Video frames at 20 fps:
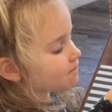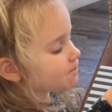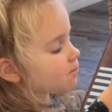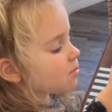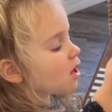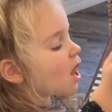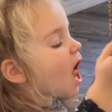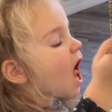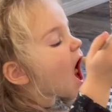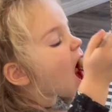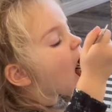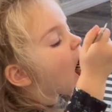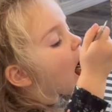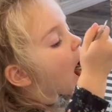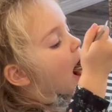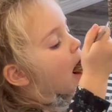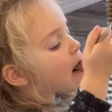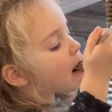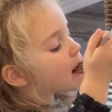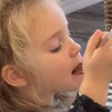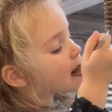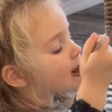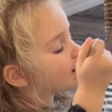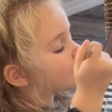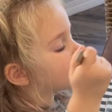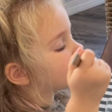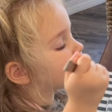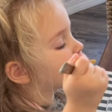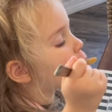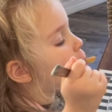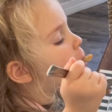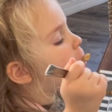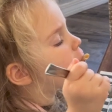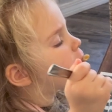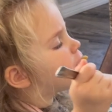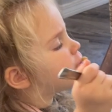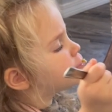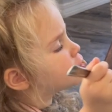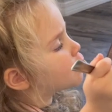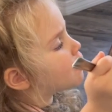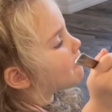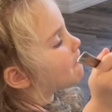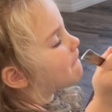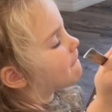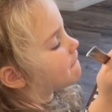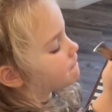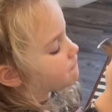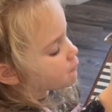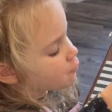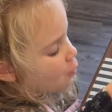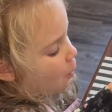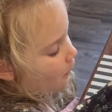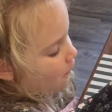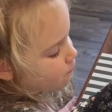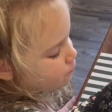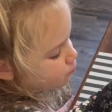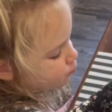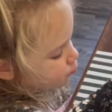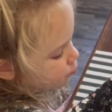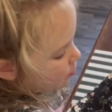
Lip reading: You like it? Good.